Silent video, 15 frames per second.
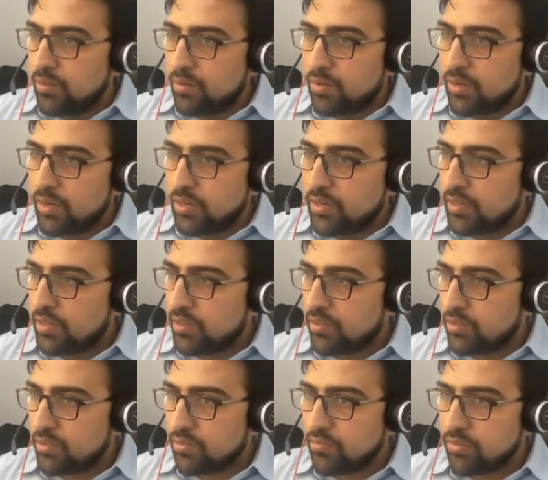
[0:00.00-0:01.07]
All right,
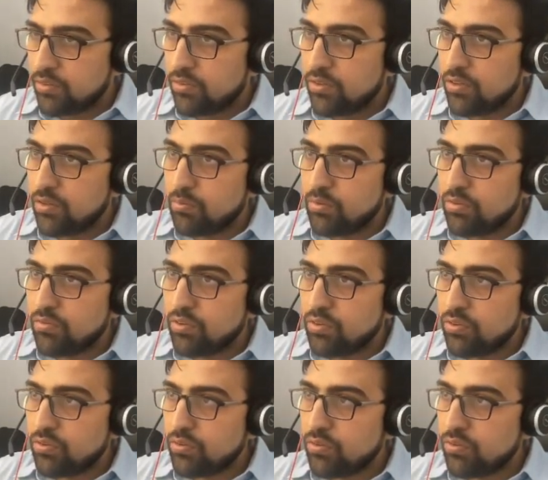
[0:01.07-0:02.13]
so if you go into the
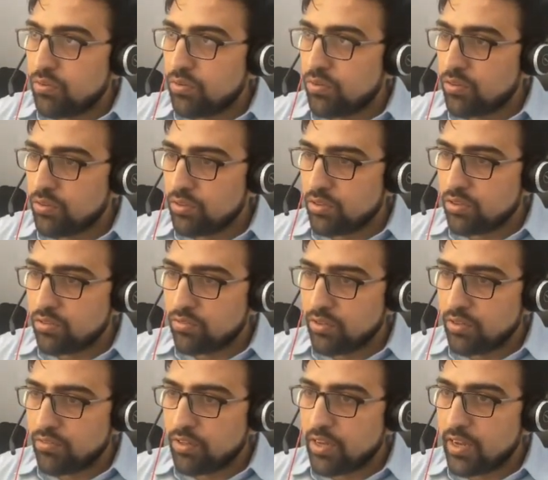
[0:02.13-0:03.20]
preview, this is
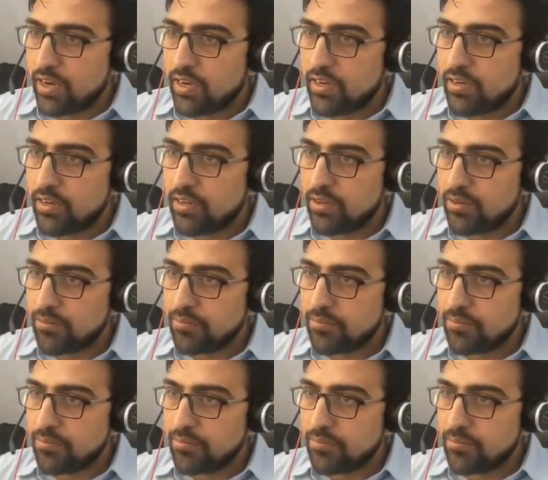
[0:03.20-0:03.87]
where we land.